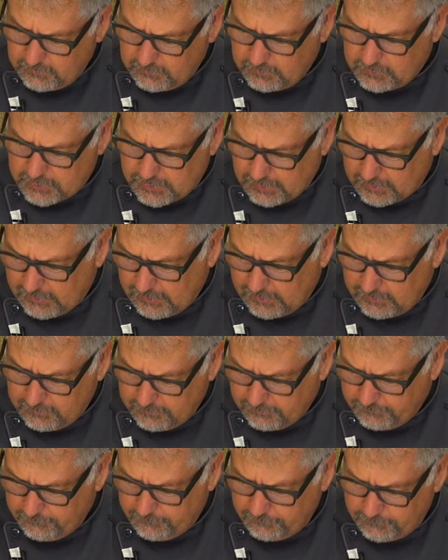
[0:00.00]
the chicken.
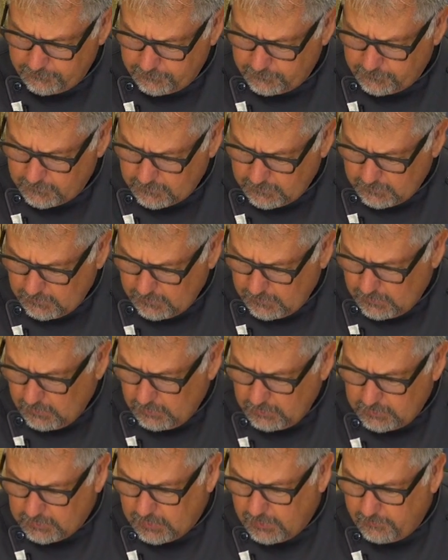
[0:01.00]

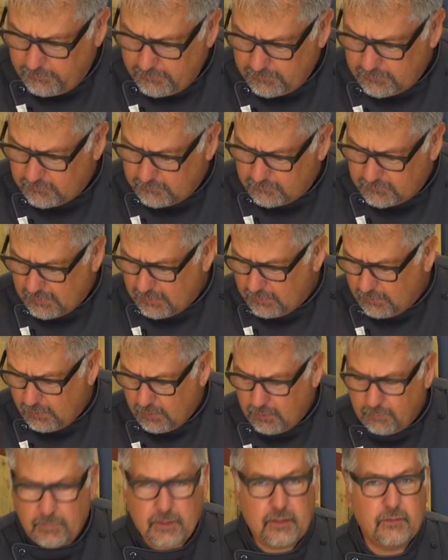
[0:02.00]
You're keeping the skin
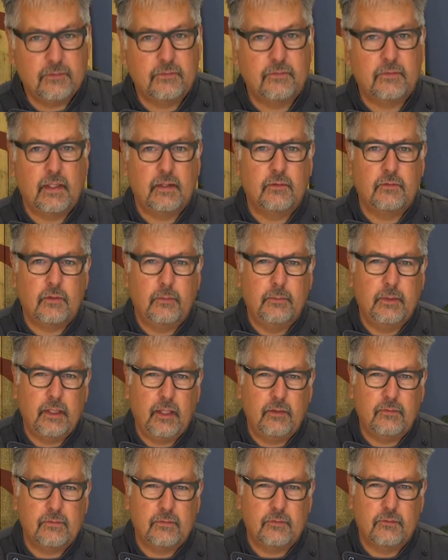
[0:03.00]
on because the skin's gonna be
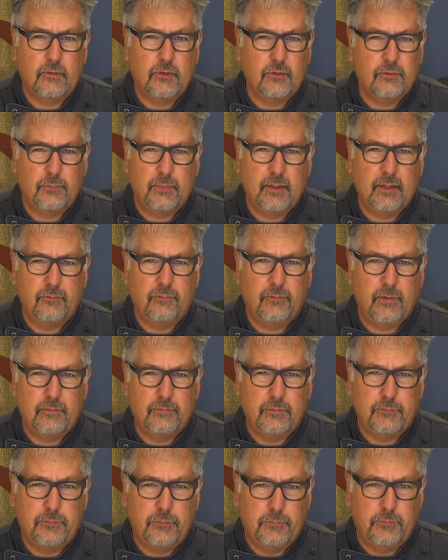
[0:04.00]
nice and crispy and
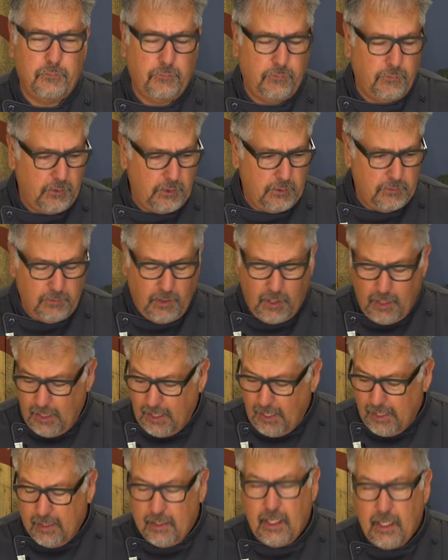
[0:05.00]
flavorful for you.
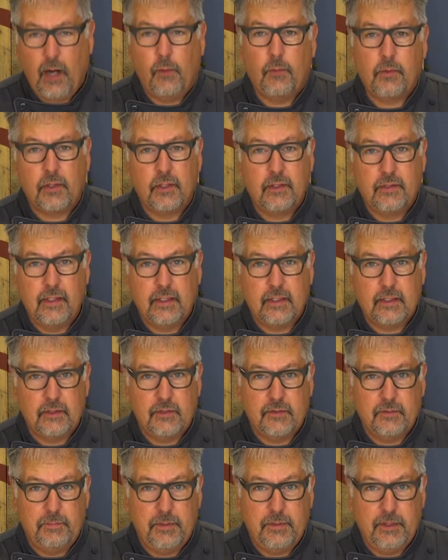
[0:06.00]
Now we're gonna take it
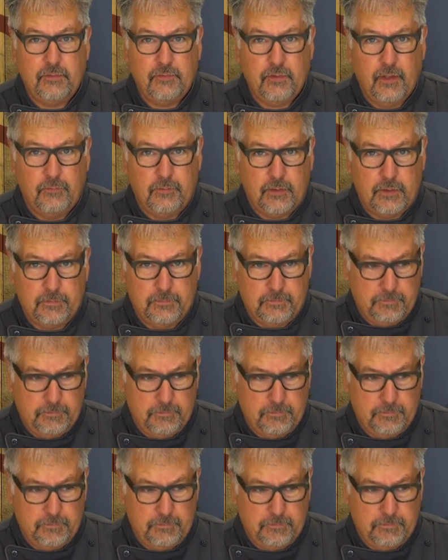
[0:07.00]
to the pizza oven.